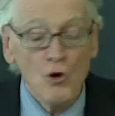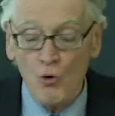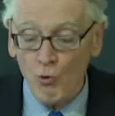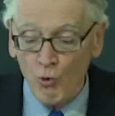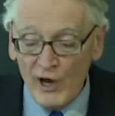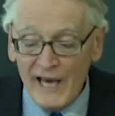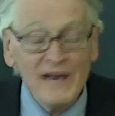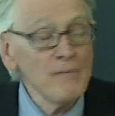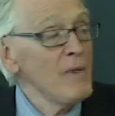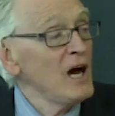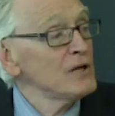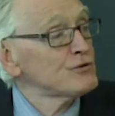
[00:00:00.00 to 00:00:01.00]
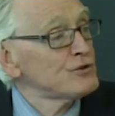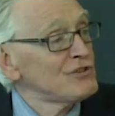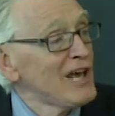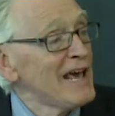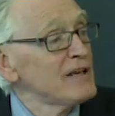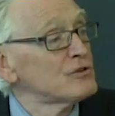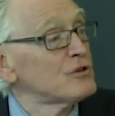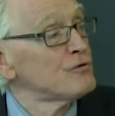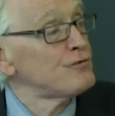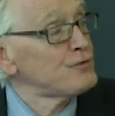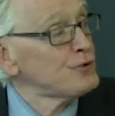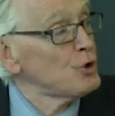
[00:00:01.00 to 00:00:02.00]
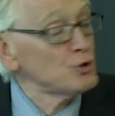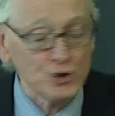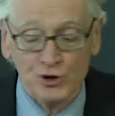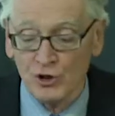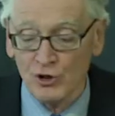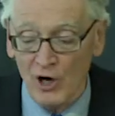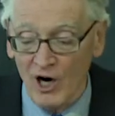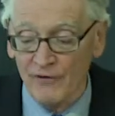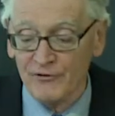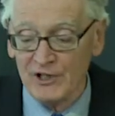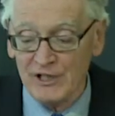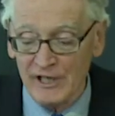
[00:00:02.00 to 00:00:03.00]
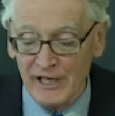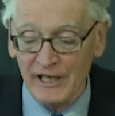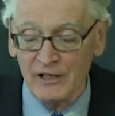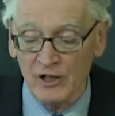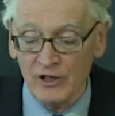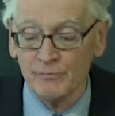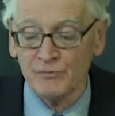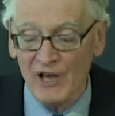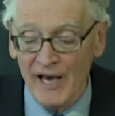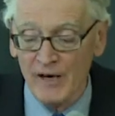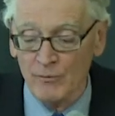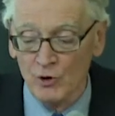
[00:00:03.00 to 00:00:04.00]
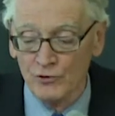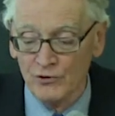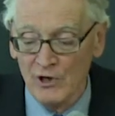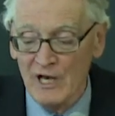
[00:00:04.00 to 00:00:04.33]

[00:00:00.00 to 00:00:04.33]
We must take the future of the Eelam Tamils